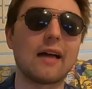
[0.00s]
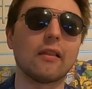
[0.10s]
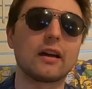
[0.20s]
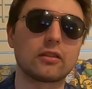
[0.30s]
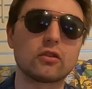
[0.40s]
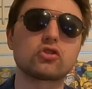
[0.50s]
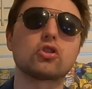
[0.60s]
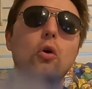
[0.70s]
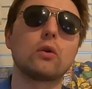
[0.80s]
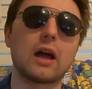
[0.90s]
I like the
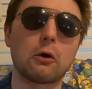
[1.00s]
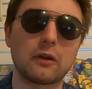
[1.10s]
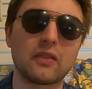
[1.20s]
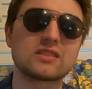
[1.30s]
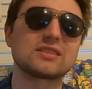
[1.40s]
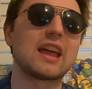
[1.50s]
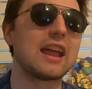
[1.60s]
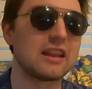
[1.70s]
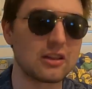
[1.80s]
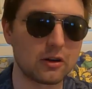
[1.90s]
showdown in the
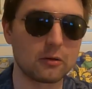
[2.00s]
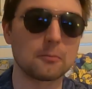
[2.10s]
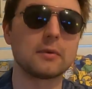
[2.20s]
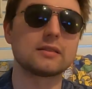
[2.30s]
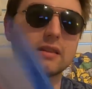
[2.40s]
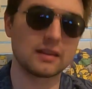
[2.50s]
stadium.